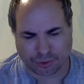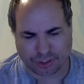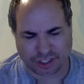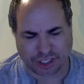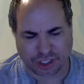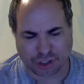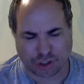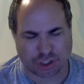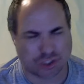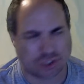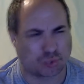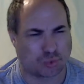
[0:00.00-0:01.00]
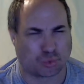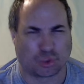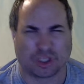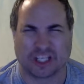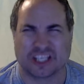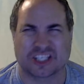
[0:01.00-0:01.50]
is any there, it's
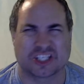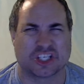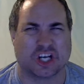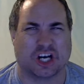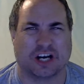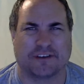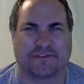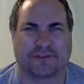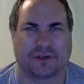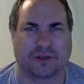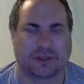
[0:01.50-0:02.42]
really soft.